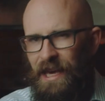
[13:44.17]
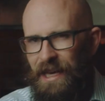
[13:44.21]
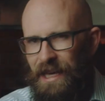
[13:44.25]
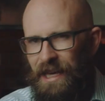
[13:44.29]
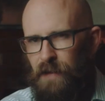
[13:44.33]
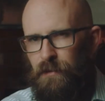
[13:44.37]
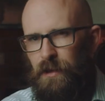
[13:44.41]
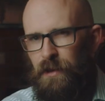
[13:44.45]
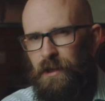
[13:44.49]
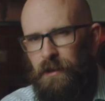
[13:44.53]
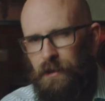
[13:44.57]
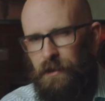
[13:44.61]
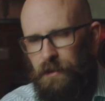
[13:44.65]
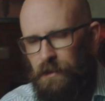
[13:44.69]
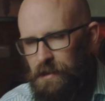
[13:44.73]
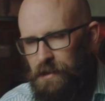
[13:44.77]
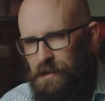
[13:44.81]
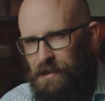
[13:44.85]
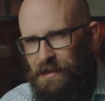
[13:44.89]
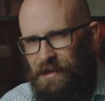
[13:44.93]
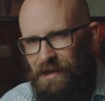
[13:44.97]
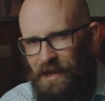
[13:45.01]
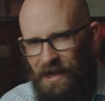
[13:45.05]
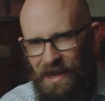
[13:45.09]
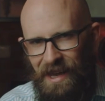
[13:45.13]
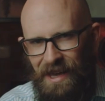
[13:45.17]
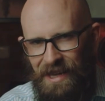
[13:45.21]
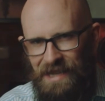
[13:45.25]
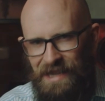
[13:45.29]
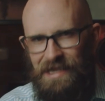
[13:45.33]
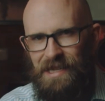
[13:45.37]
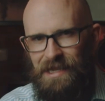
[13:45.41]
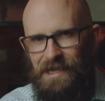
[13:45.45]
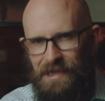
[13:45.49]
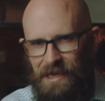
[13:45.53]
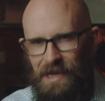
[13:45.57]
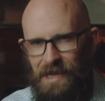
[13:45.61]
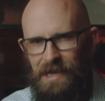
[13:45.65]
even the
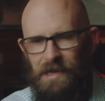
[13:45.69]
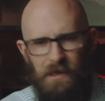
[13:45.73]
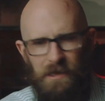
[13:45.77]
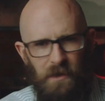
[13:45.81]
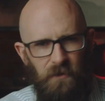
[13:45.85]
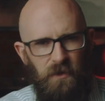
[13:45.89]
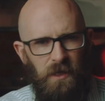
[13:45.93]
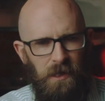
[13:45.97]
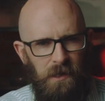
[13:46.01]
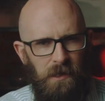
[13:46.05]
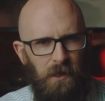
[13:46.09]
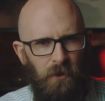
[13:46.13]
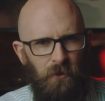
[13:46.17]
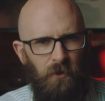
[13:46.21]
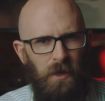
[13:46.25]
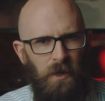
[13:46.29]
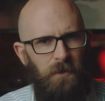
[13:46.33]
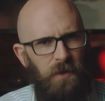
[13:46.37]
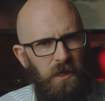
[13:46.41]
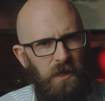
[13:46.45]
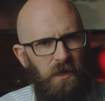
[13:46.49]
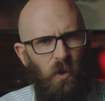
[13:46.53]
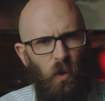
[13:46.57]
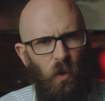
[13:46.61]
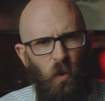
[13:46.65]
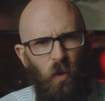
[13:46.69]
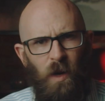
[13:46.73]
slightest hint of disagreement or